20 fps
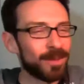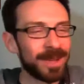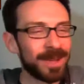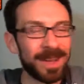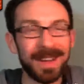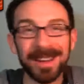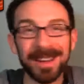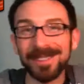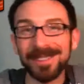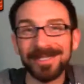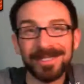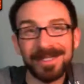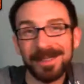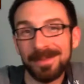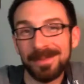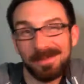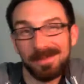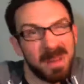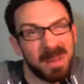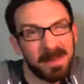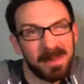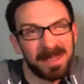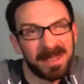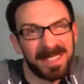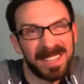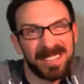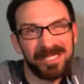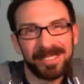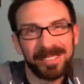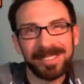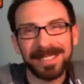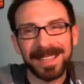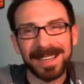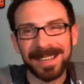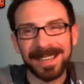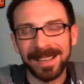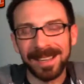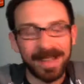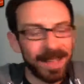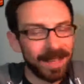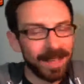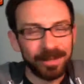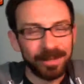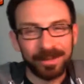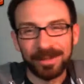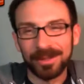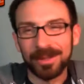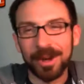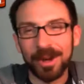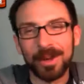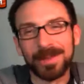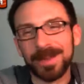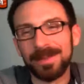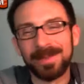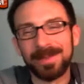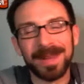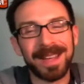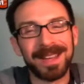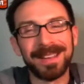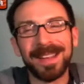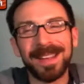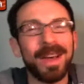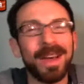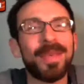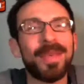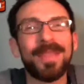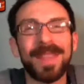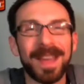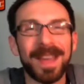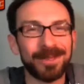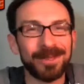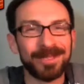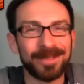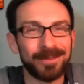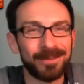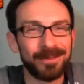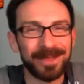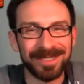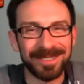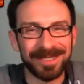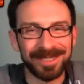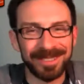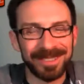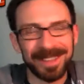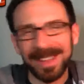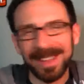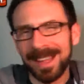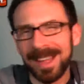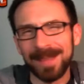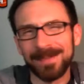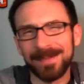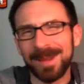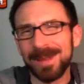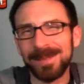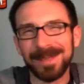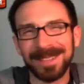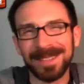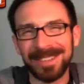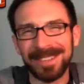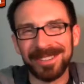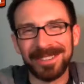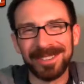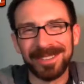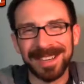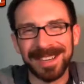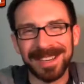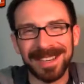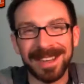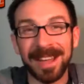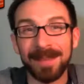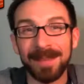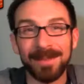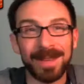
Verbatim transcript: We hired some Malaysian lady to sculpt and paint 1,000 wizards, and by Malaysian lady, I